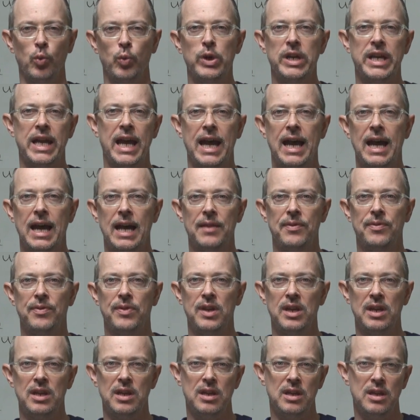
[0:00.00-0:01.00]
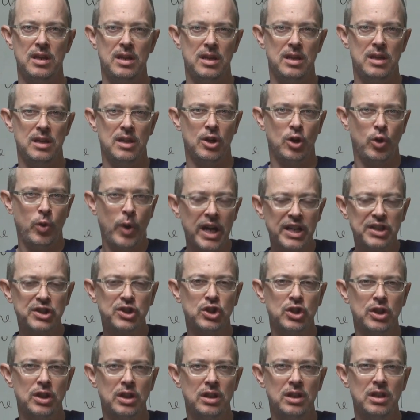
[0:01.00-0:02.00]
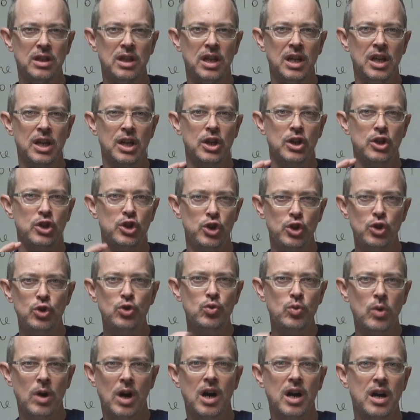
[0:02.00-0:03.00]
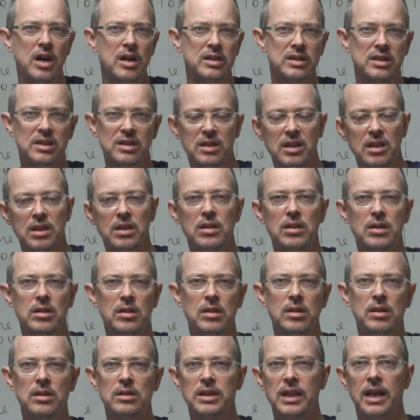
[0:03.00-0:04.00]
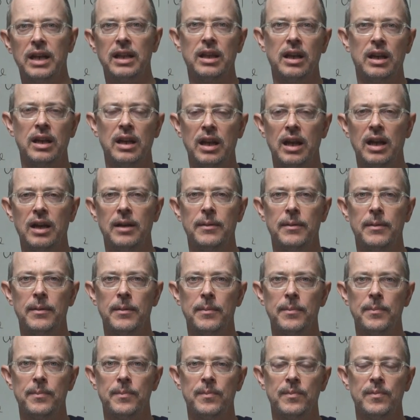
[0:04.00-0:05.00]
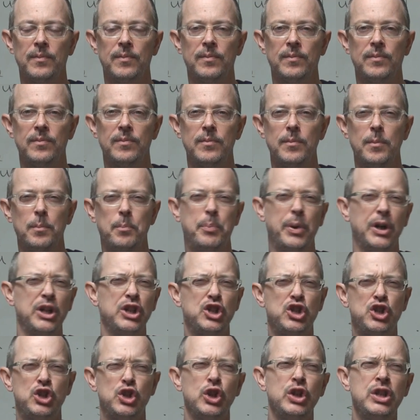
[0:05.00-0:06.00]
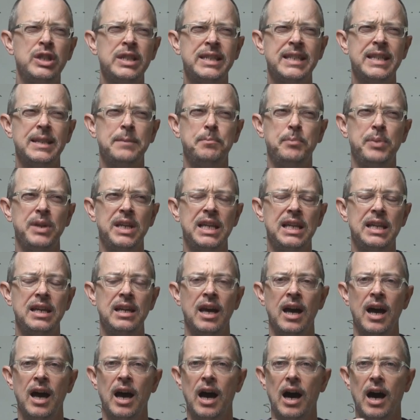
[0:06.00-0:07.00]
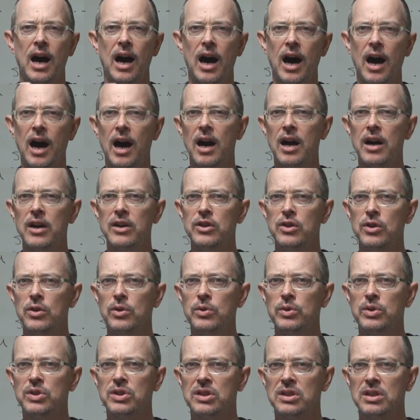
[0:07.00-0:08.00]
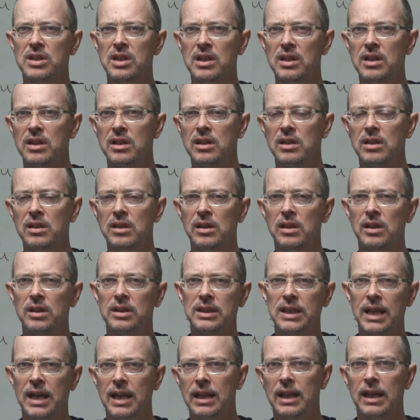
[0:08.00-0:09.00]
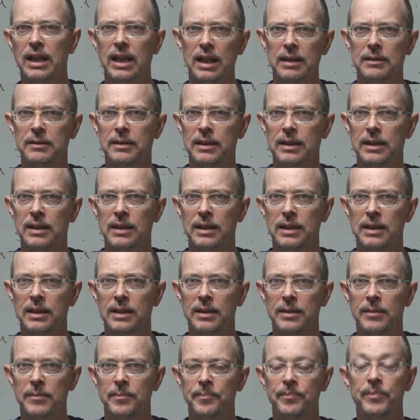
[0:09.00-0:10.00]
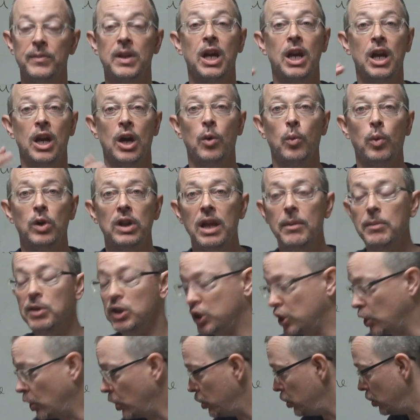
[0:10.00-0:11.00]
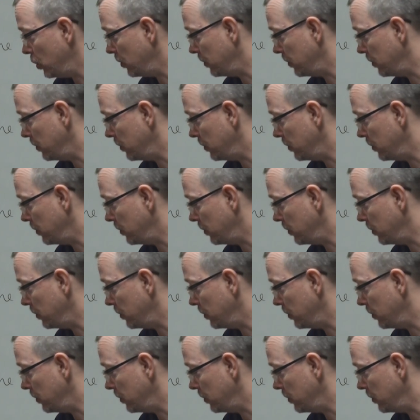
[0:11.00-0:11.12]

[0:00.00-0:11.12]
we had the question, you are still da-da-da-da-da, but shouldn't it be, are you still da-da-da-da? Well, let me show